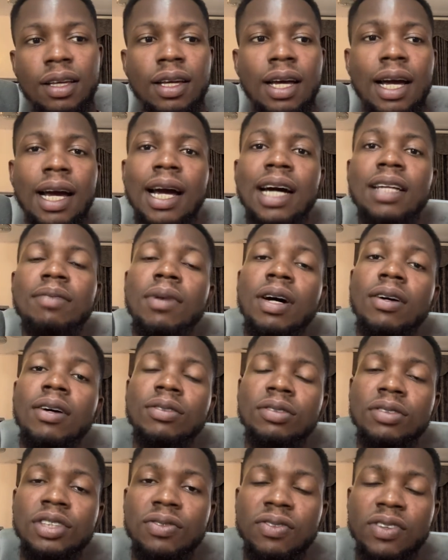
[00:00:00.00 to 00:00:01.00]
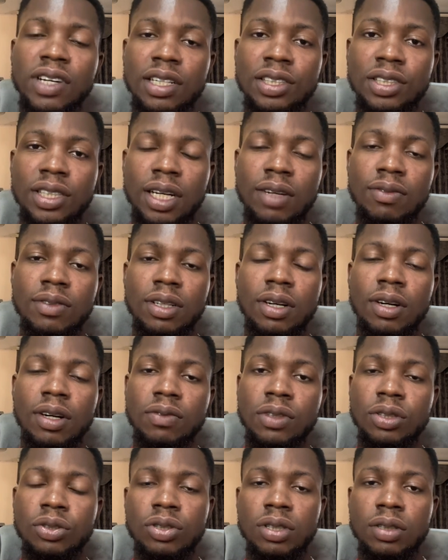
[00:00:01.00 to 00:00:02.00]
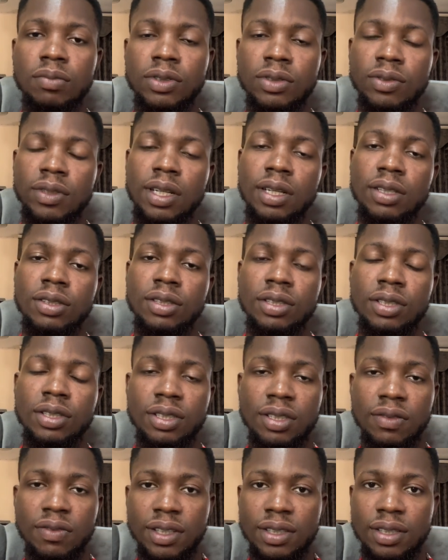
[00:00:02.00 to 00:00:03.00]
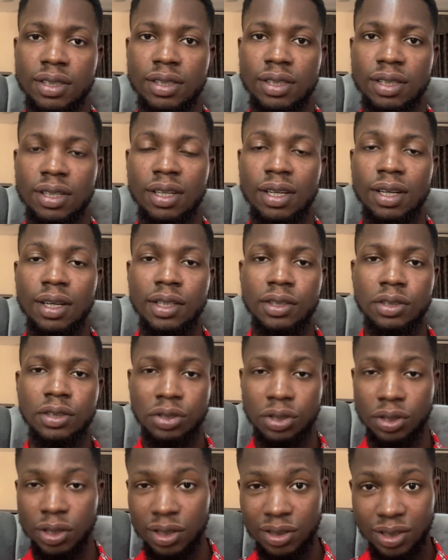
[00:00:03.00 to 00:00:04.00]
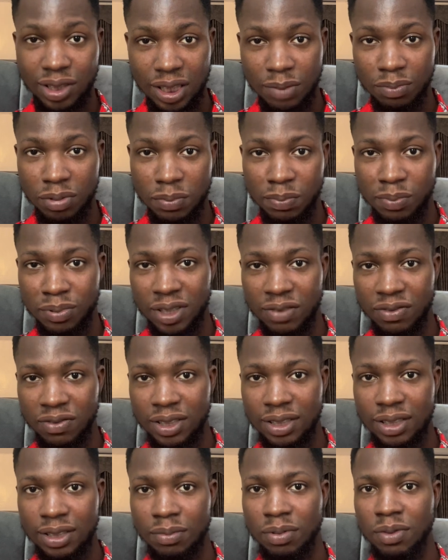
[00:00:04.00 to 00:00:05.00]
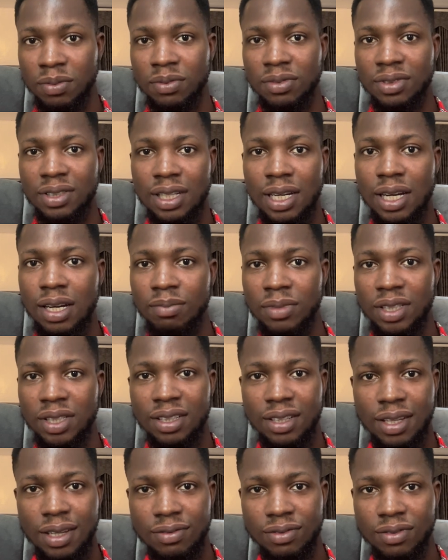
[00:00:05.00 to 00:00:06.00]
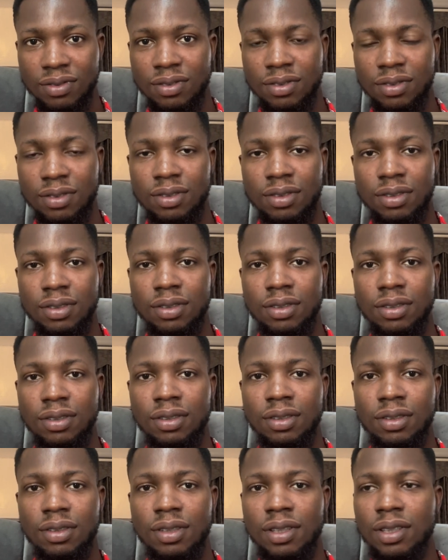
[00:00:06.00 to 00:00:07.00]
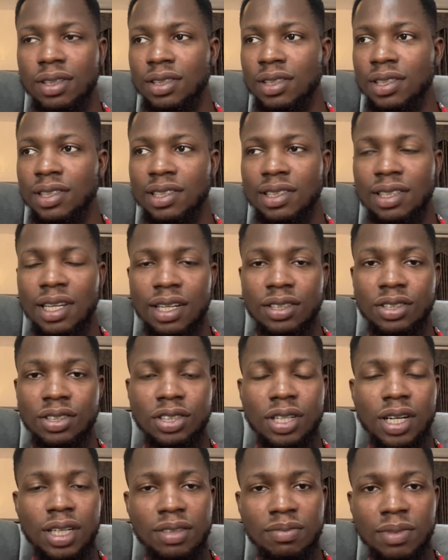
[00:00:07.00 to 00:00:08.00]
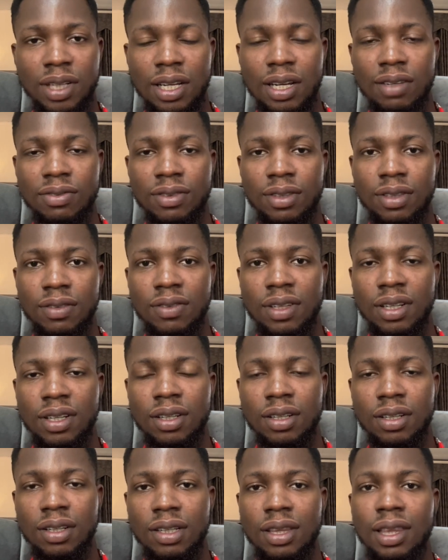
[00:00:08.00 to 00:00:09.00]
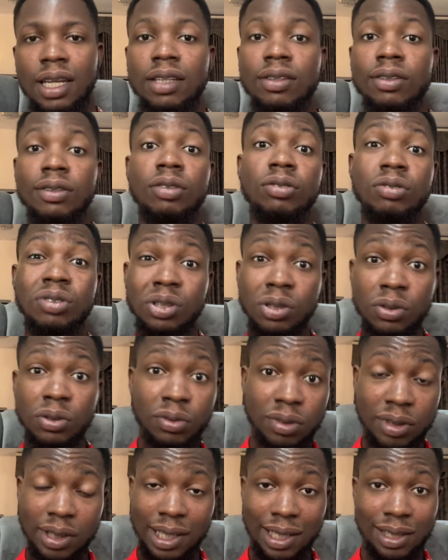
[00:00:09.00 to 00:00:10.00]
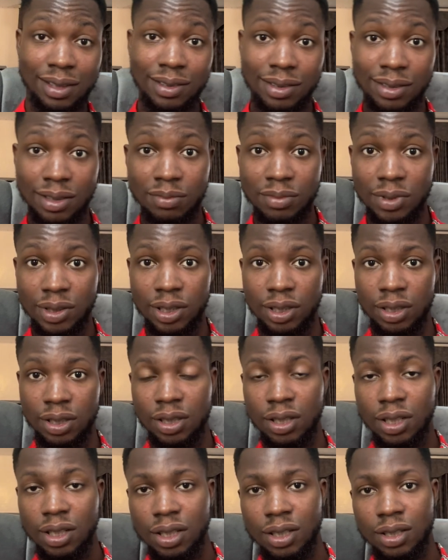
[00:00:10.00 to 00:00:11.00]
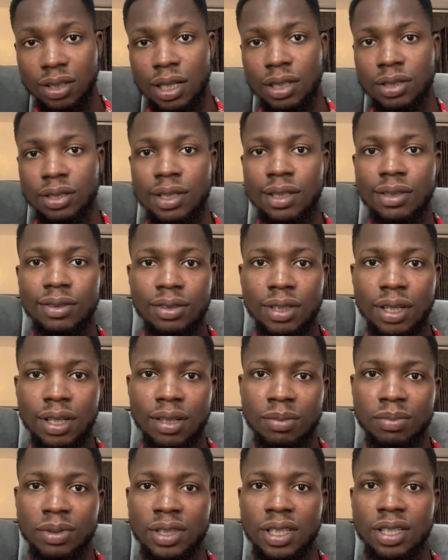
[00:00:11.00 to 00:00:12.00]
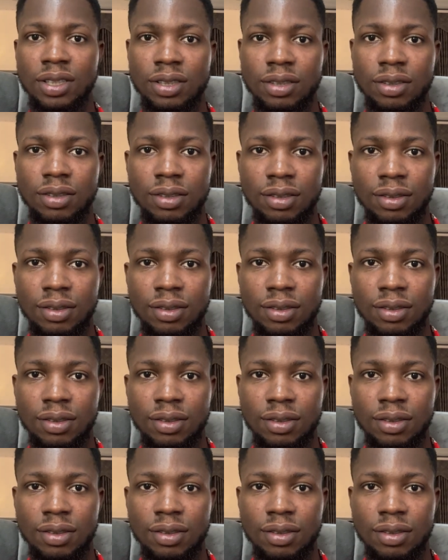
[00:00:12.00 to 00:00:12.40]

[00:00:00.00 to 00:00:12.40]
I had my own fair share of the troubles when I was in the university. Just simple prophecy. People say I'm the devil. It has changed my life forever. Let alone you telling somebody that you can do teleportation.